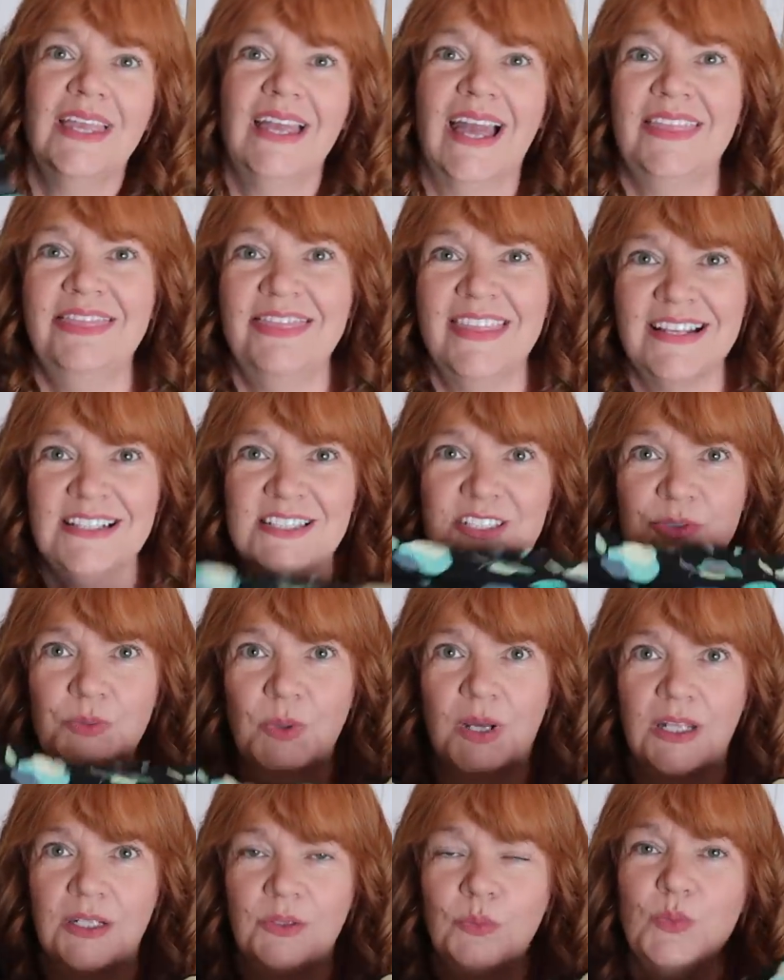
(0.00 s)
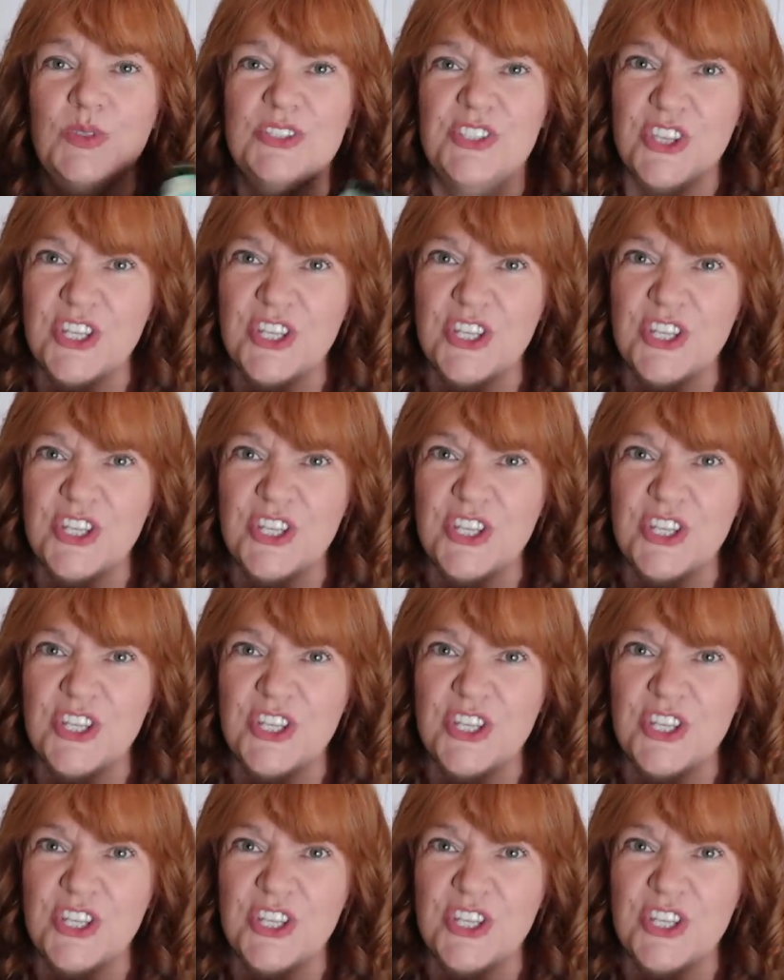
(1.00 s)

And this one was